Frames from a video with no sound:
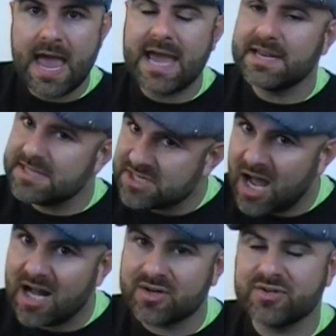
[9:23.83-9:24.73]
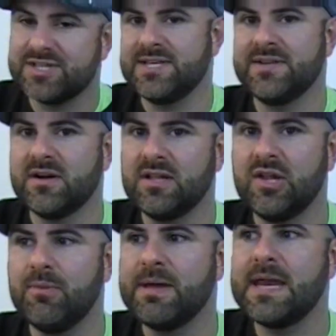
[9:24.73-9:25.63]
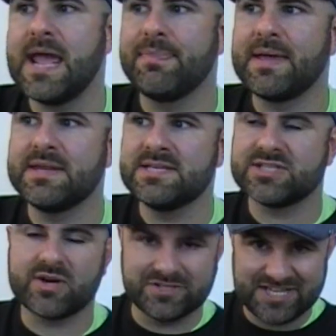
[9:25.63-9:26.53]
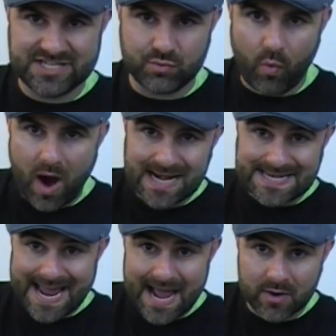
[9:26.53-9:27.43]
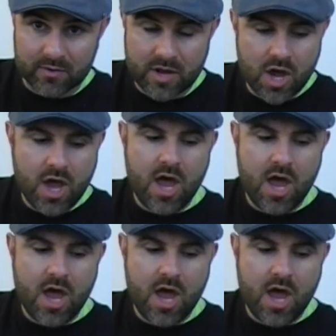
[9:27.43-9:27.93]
And he toggles in there a little bit, and then he starts his wind down.